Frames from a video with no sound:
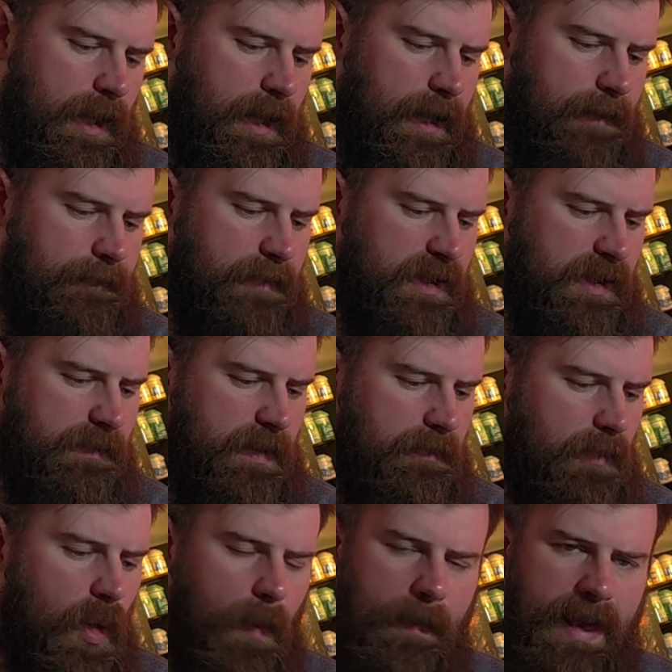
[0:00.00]
a little bit
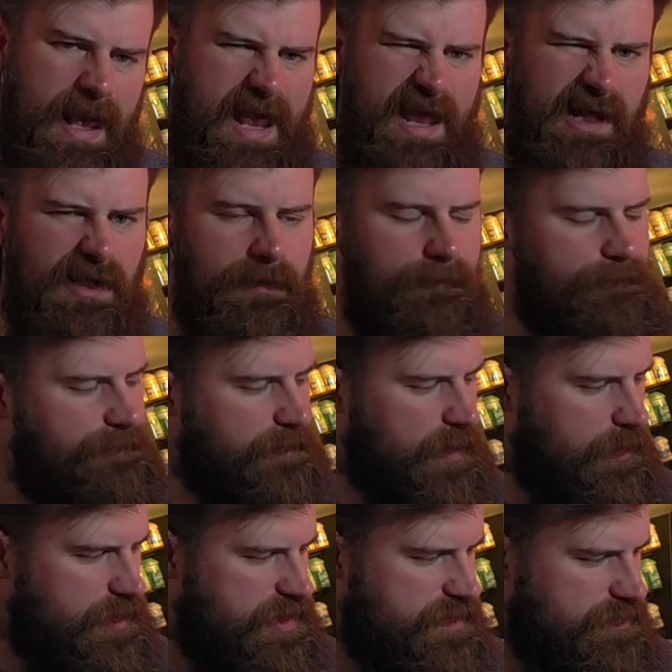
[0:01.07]
more pale,
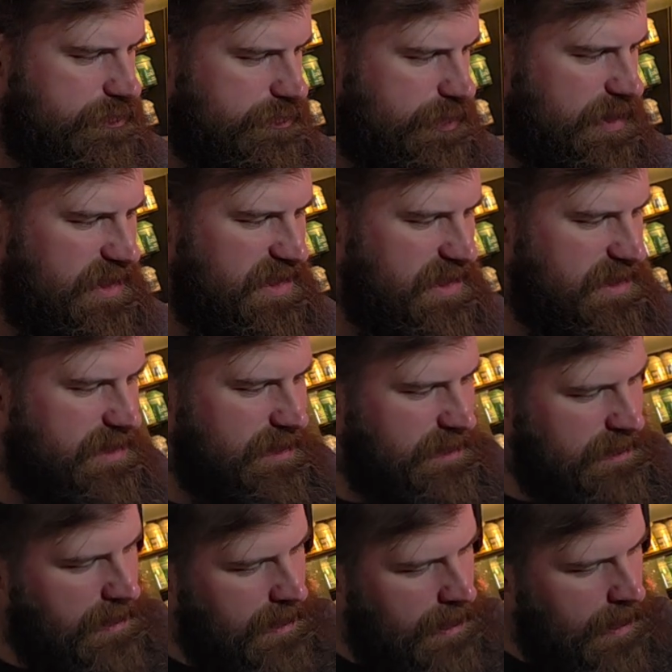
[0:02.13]
which is pretty
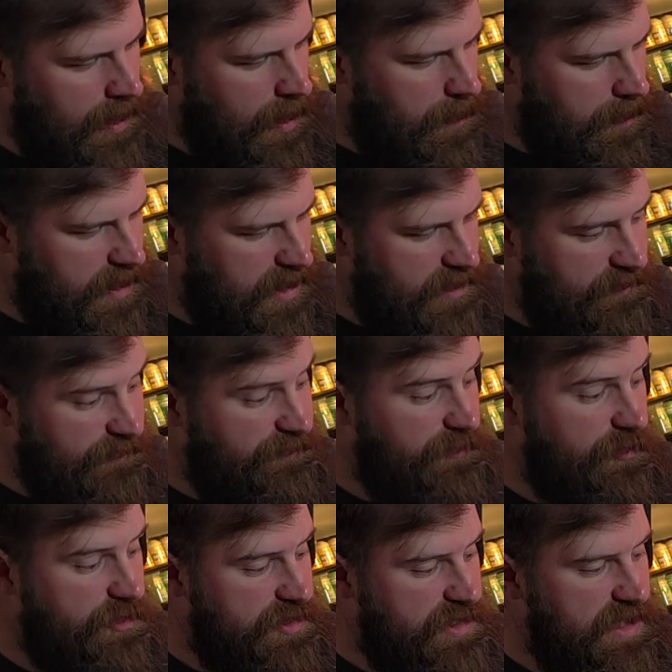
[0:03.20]
decent. But then you
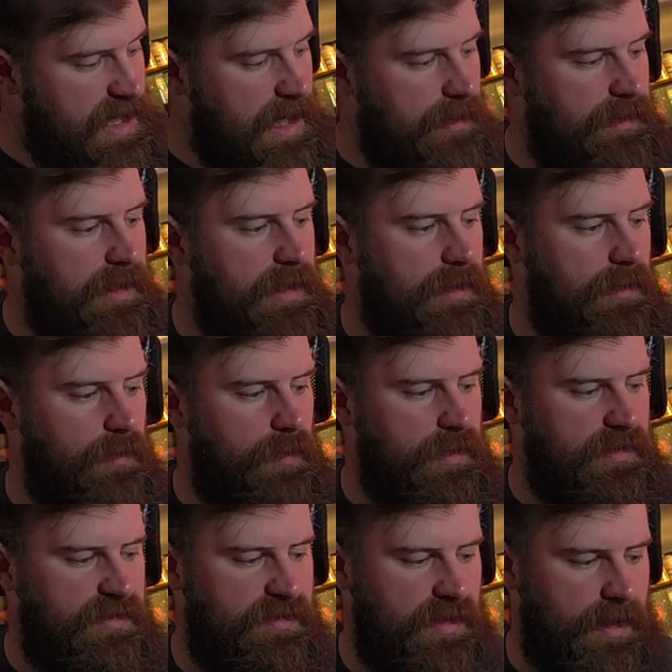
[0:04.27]
flood the area
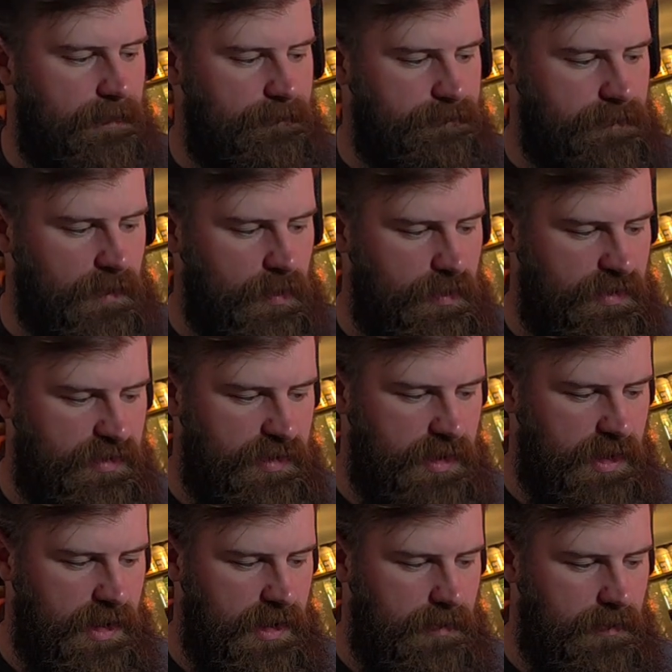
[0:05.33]
with a
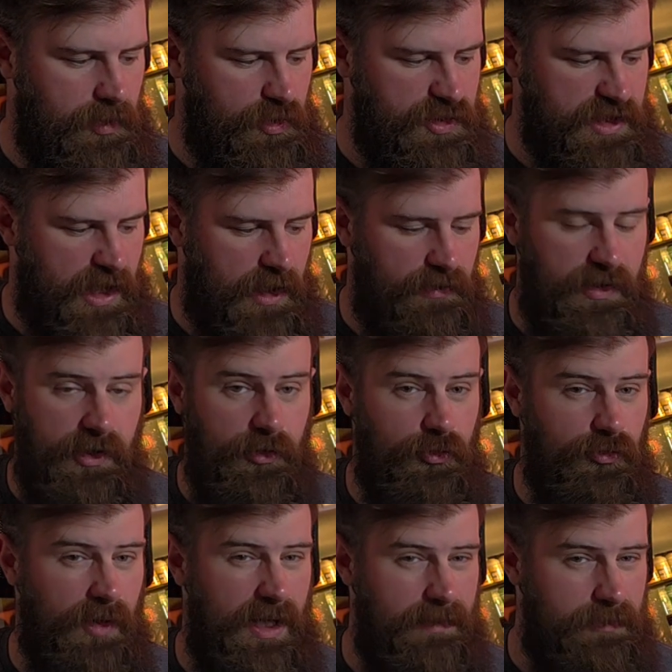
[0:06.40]
Mortarian
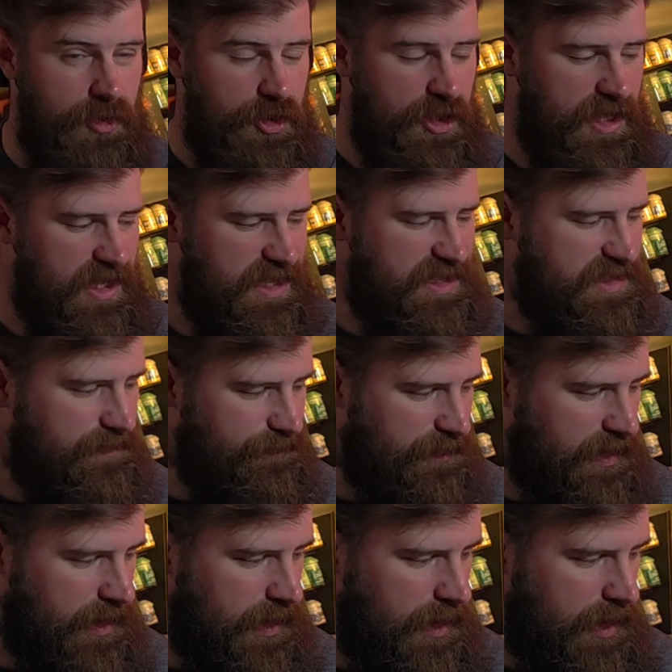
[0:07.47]
Grime shade.
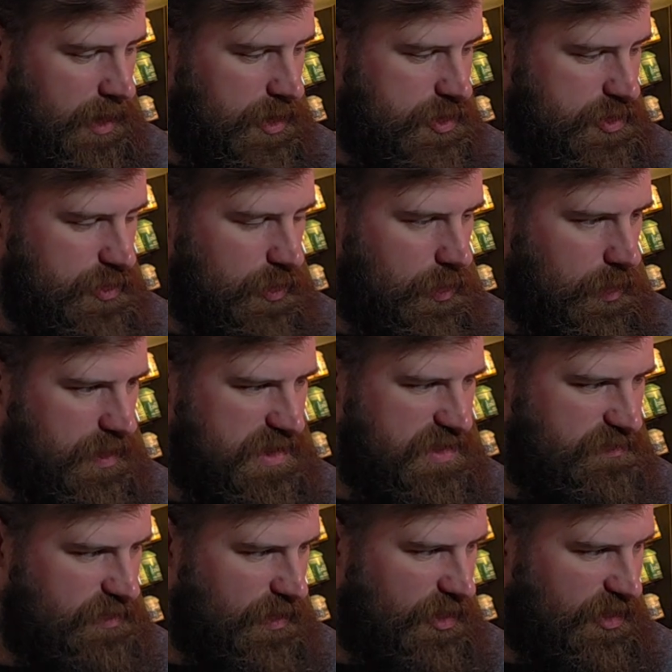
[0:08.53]
So
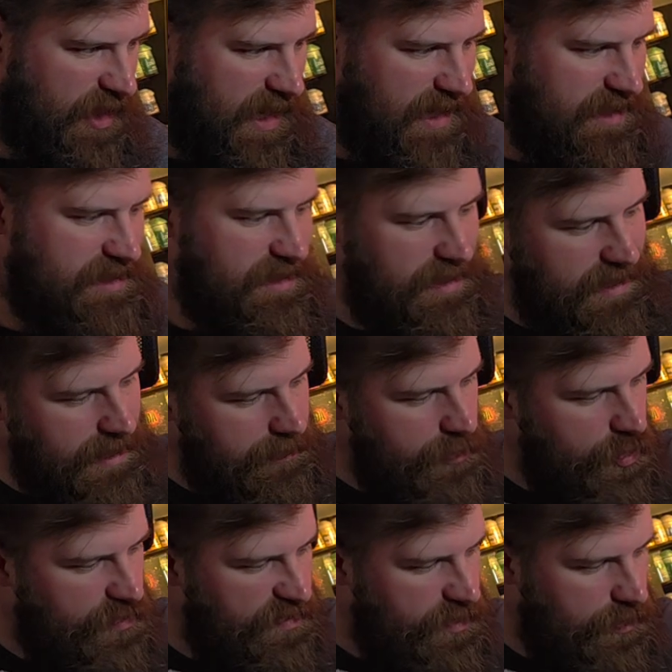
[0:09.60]
once you've done that, you then
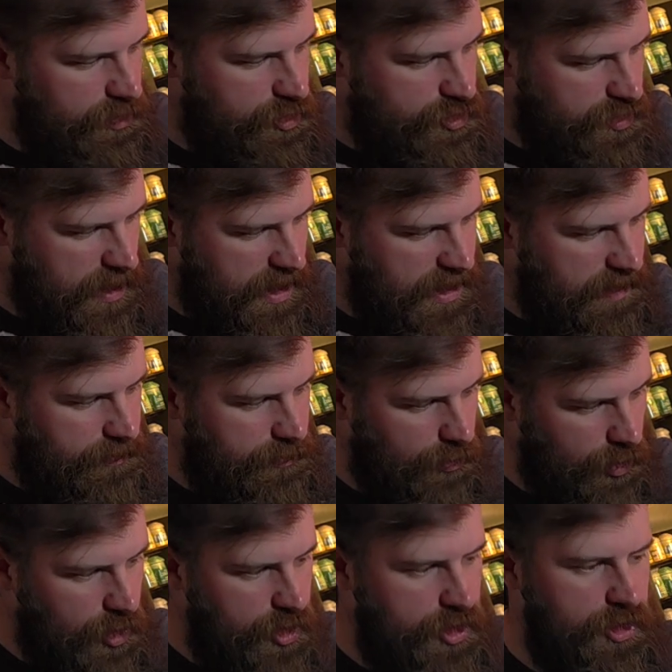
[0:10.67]
move into a dry
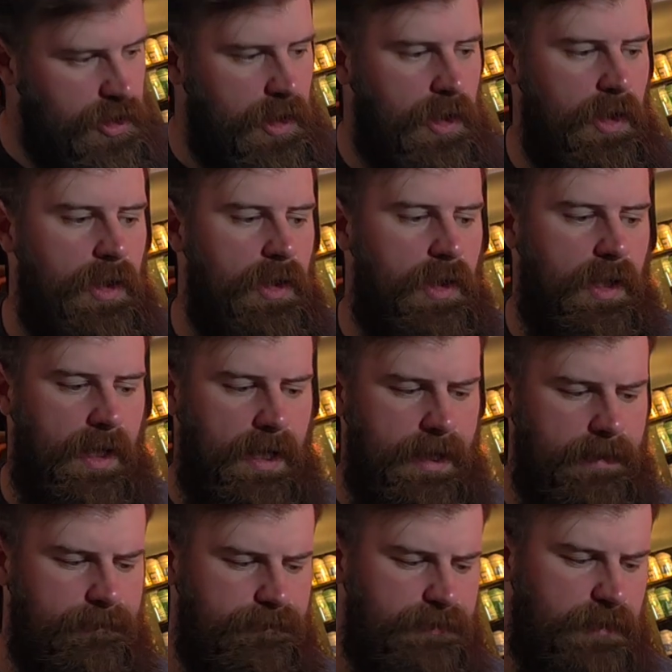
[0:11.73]
brush
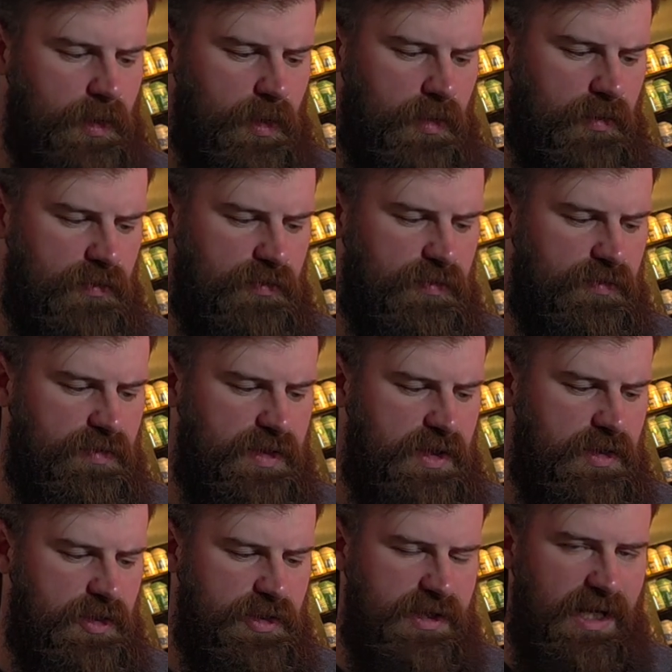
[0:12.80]
of
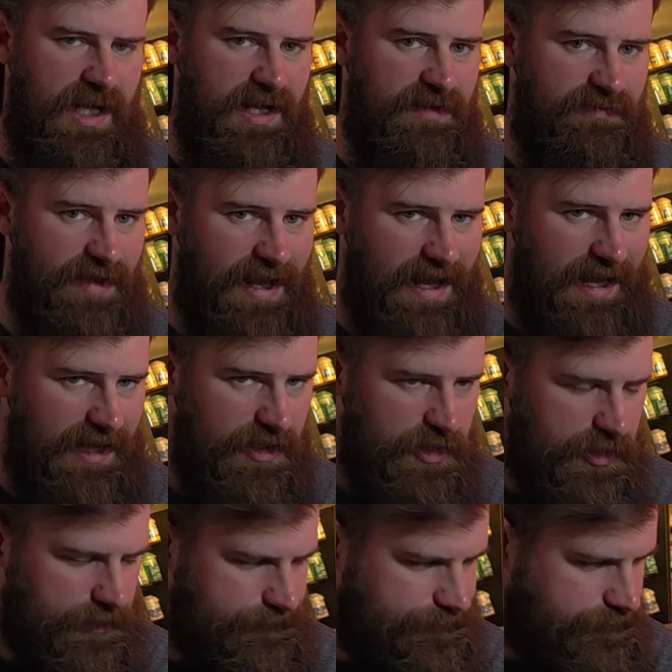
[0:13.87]
the Underhive
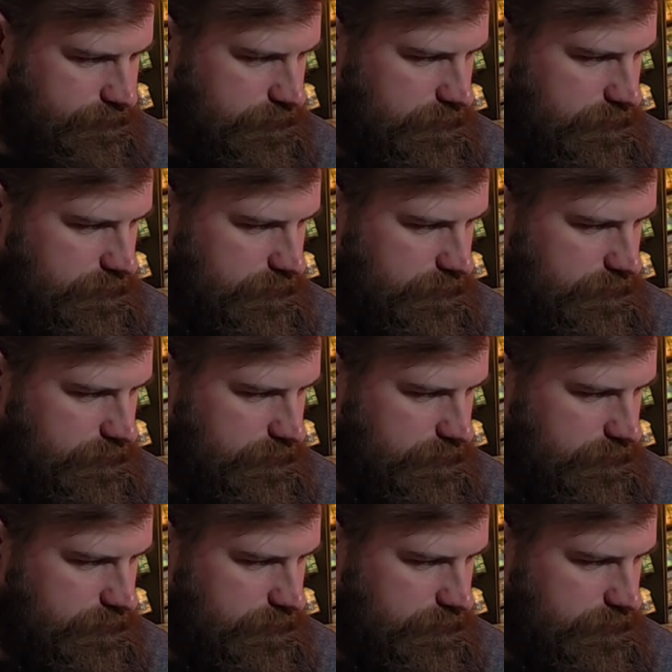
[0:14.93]
Ash.